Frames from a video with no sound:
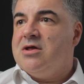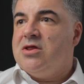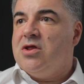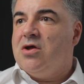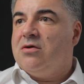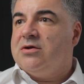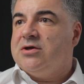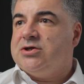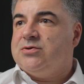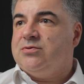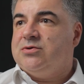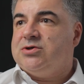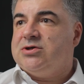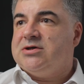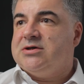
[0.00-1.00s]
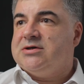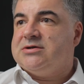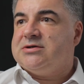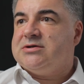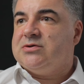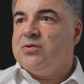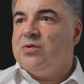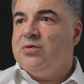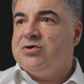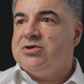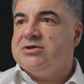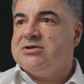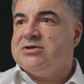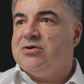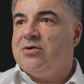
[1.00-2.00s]
knowledge which
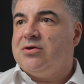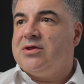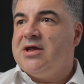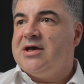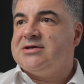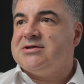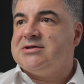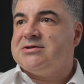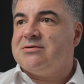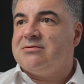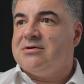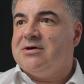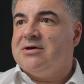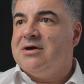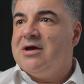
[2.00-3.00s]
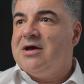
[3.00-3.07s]
is not necessary.